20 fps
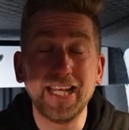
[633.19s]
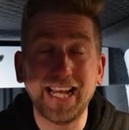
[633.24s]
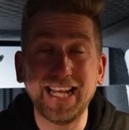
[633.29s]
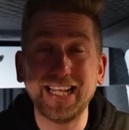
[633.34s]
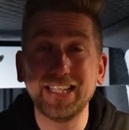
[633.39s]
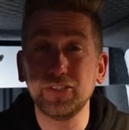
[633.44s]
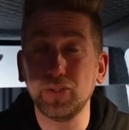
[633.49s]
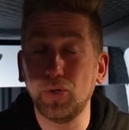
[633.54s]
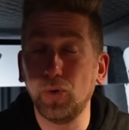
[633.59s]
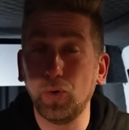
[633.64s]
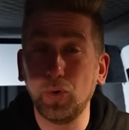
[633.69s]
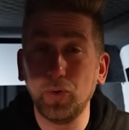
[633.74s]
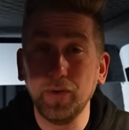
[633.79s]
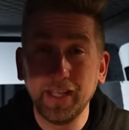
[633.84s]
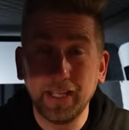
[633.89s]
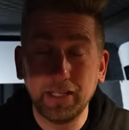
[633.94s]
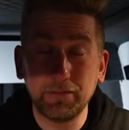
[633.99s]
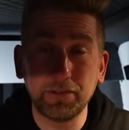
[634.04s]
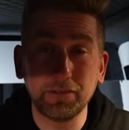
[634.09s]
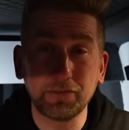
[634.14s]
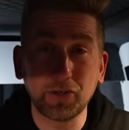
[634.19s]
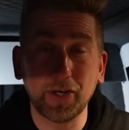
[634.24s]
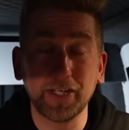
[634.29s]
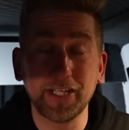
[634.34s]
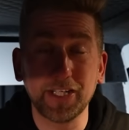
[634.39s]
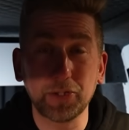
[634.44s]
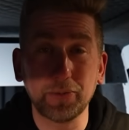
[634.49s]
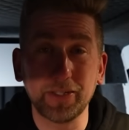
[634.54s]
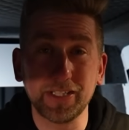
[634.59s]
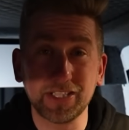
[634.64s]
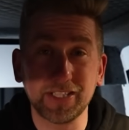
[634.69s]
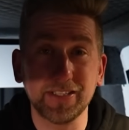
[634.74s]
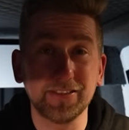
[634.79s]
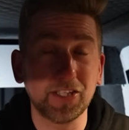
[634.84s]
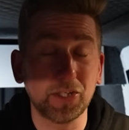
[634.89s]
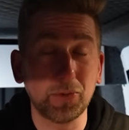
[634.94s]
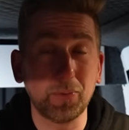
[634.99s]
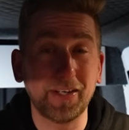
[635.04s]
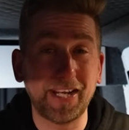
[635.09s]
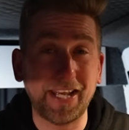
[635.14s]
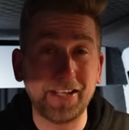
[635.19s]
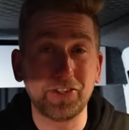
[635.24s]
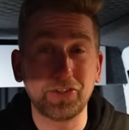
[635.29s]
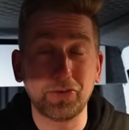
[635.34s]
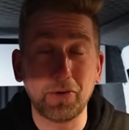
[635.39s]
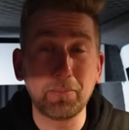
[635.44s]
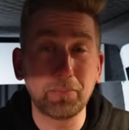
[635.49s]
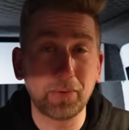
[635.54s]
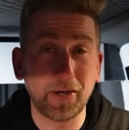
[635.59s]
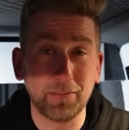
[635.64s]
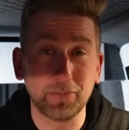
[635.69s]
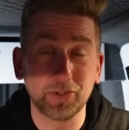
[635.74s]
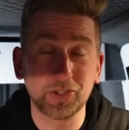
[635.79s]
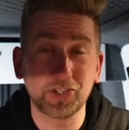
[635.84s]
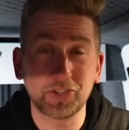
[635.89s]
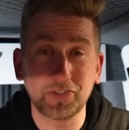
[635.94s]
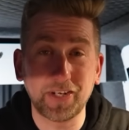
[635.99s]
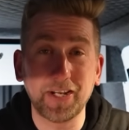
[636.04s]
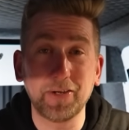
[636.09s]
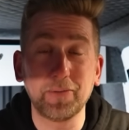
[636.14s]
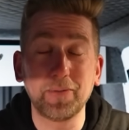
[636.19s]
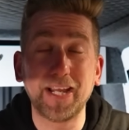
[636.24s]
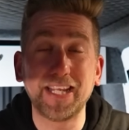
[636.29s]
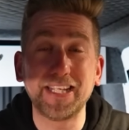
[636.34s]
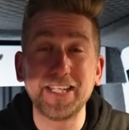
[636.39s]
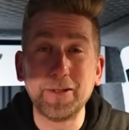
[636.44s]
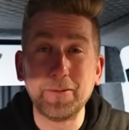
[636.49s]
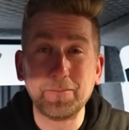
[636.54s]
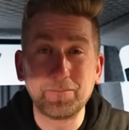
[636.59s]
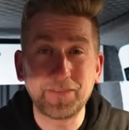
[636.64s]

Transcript: And or if you've got any questions that you want answering pretty much straight away,